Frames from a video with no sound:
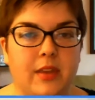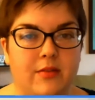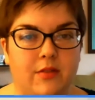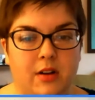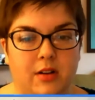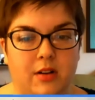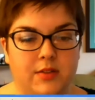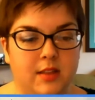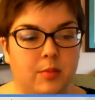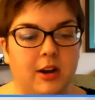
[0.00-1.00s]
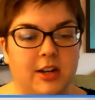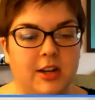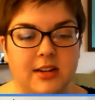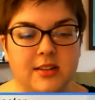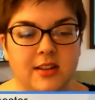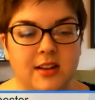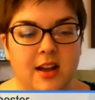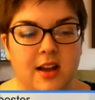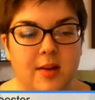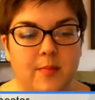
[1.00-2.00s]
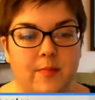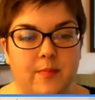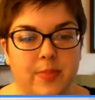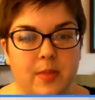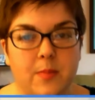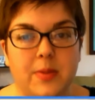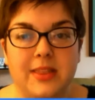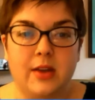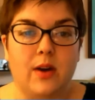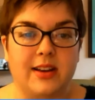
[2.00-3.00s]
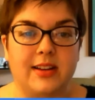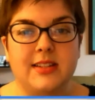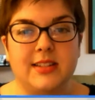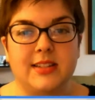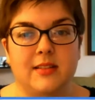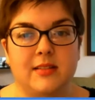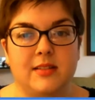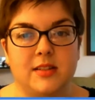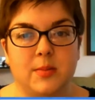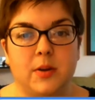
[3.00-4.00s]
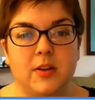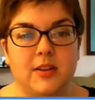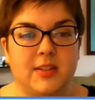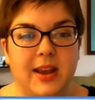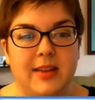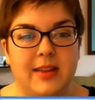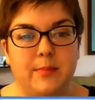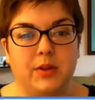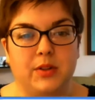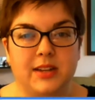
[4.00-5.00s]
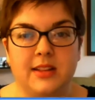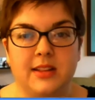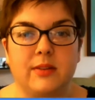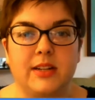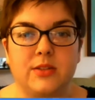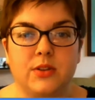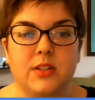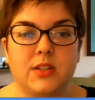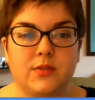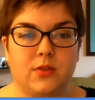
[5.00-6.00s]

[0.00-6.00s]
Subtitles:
involved in the project, but they wanted to participate in building that resource